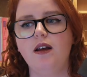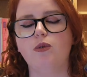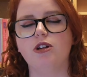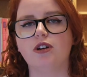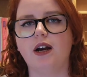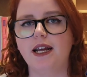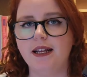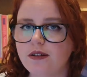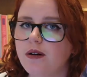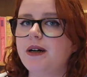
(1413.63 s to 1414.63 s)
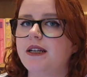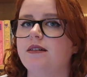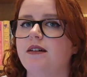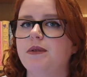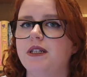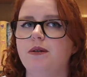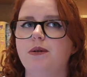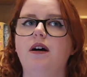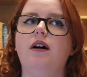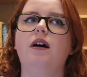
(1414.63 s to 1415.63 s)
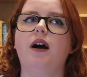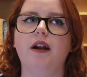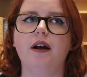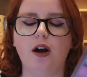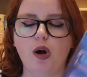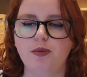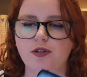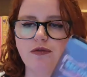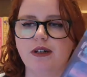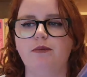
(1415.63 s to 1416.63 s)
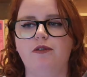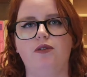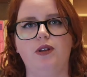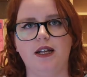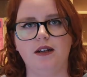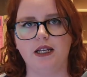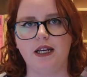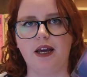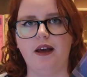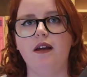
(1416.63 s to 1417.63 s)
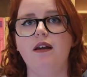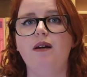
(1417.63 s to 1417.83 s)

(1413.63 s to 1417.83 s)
which is on my December TBR and I hope to read before the end of the year,